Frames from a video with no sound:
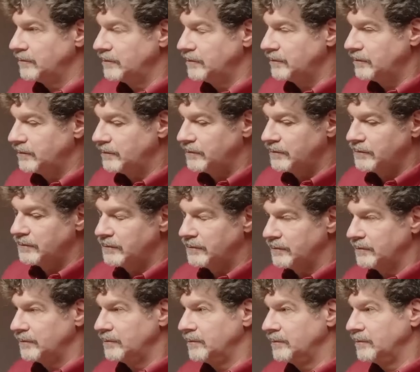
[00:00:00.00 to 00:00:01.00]

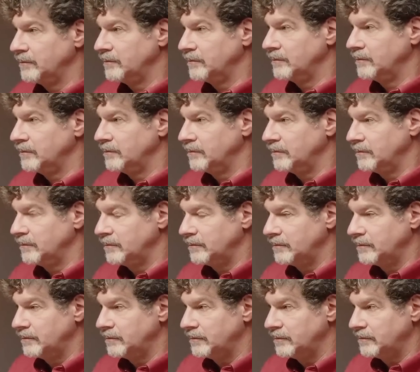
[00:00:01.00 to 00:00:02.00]

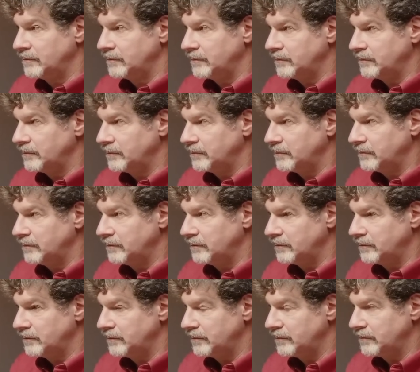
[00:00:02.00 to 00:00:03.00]

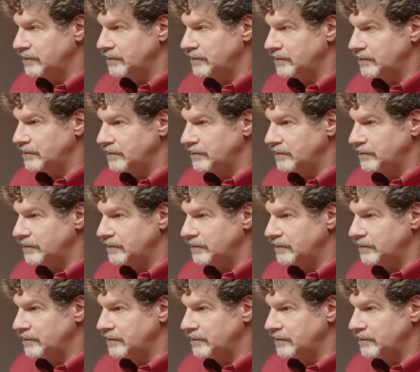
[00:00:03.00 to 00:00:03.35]
(silent)